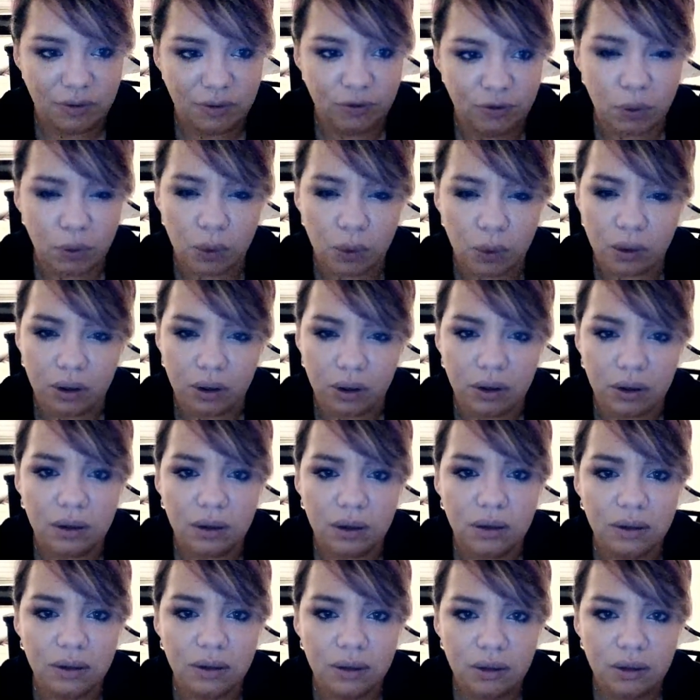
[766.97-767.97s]
for her,
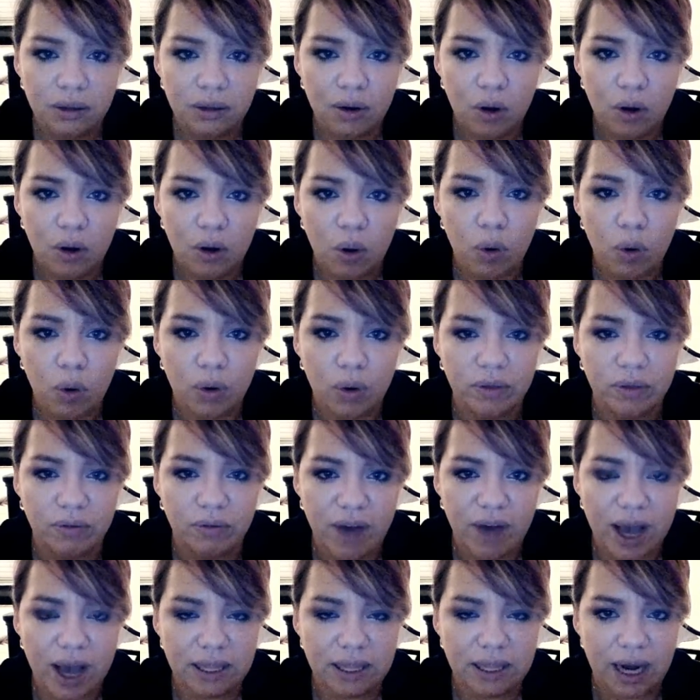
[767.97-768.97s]
or the
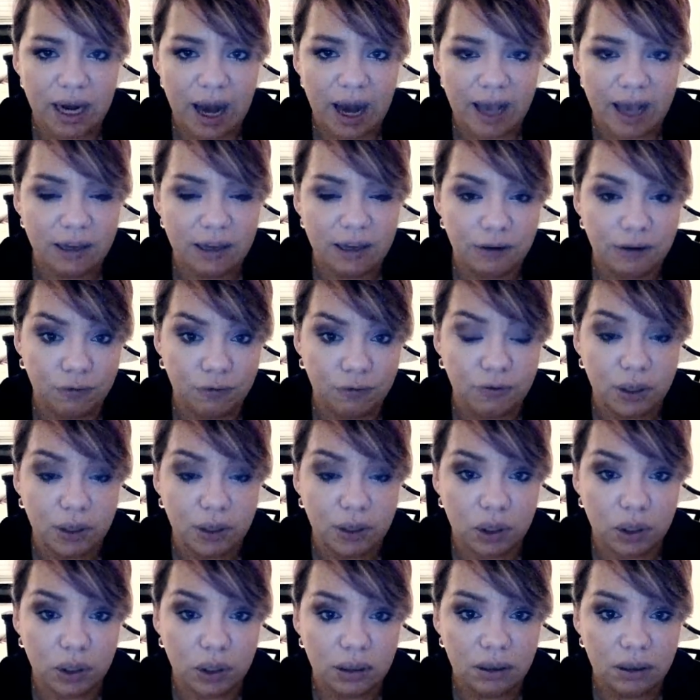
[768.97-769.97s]
fact that I can feel
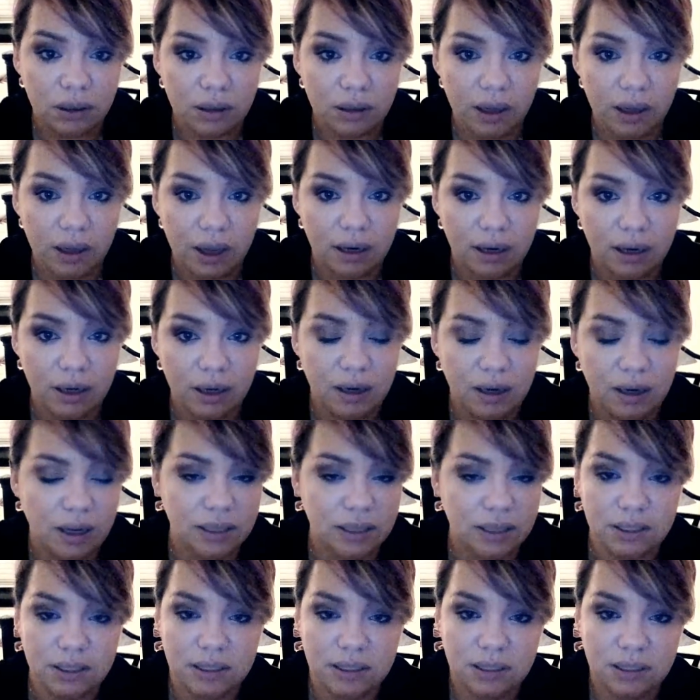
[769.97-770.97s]
her. And
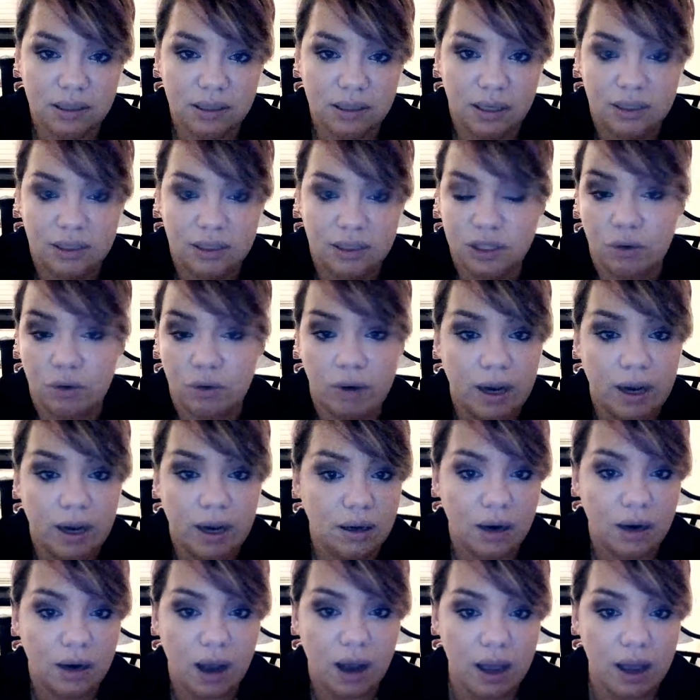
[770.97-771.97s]
it's great.
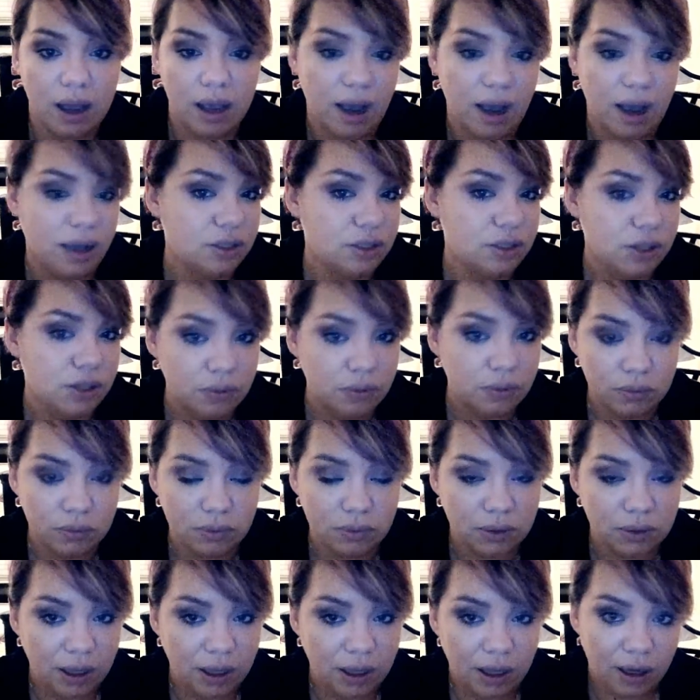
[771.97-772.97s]
I don't
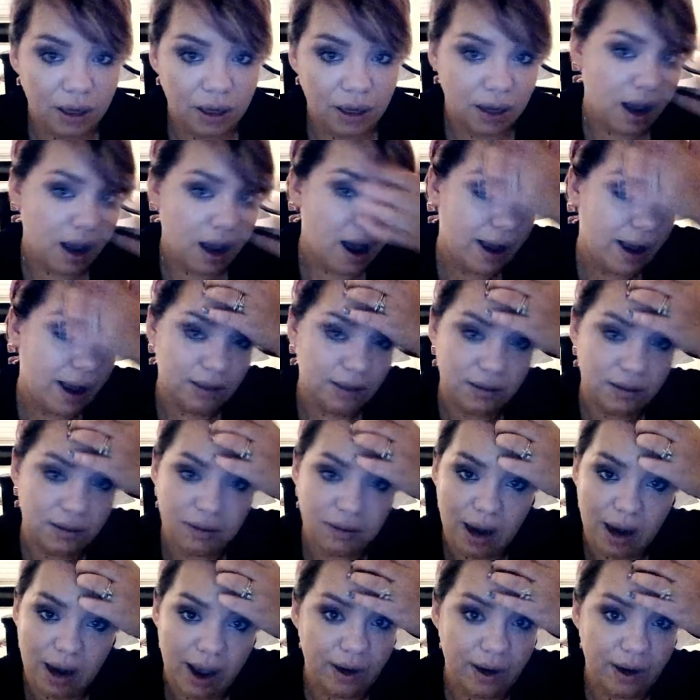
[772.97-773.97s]

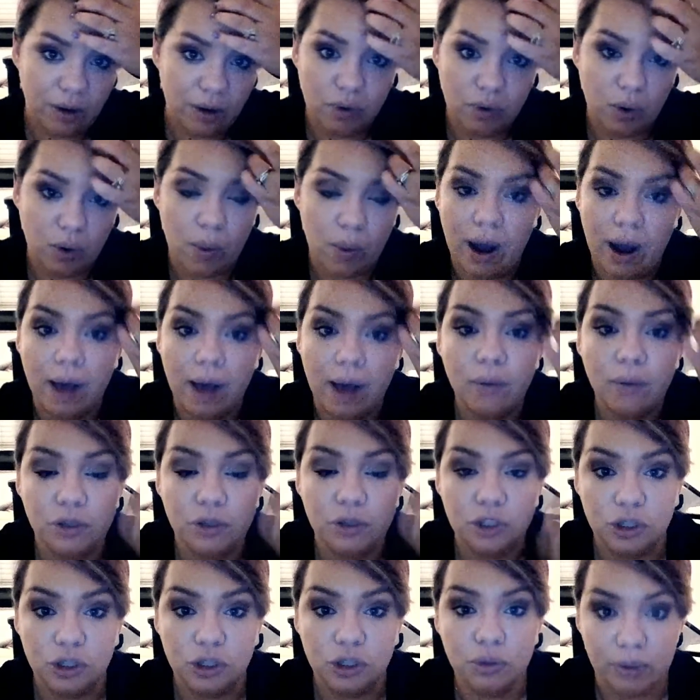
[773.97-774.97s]
know what I
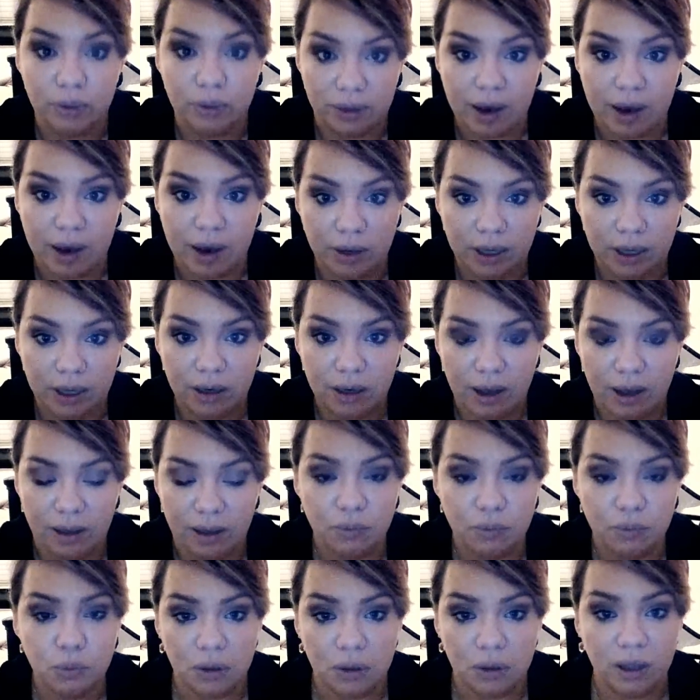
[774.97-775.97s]
would do without it.
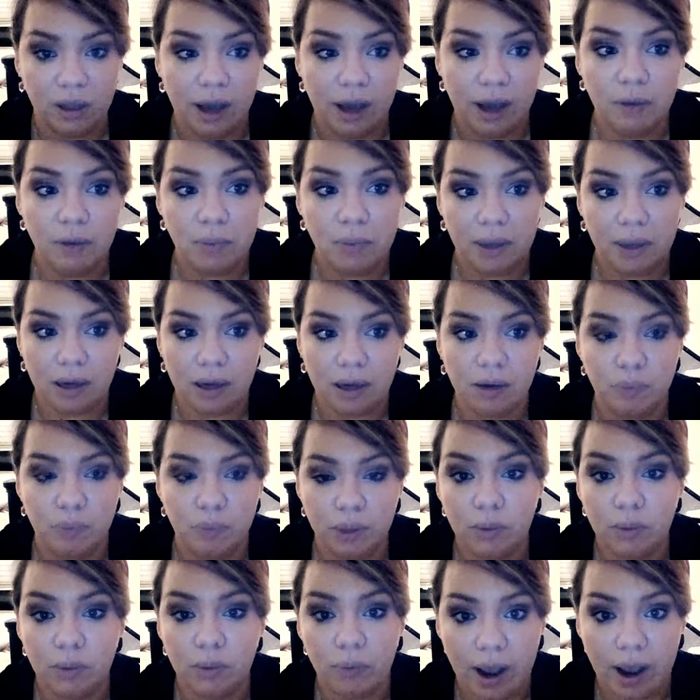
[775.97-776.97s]
I think I'd be a
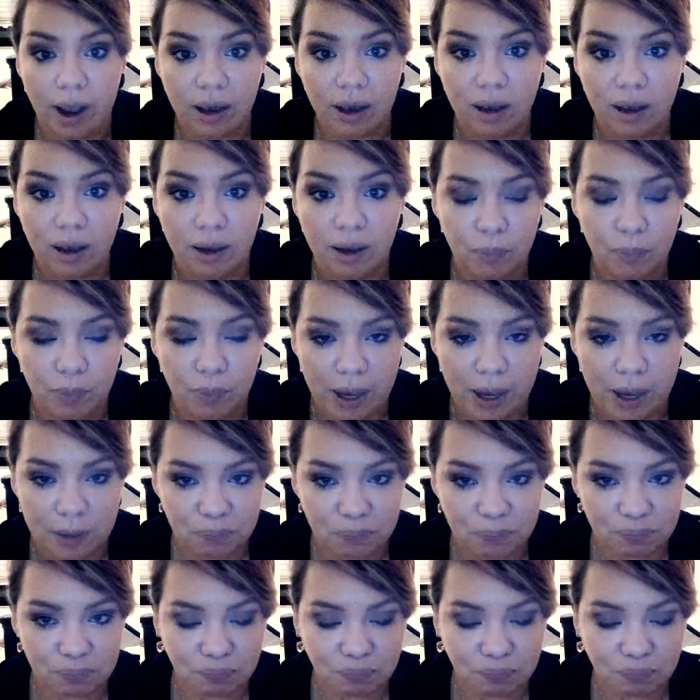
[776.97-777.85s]
complete wreck. But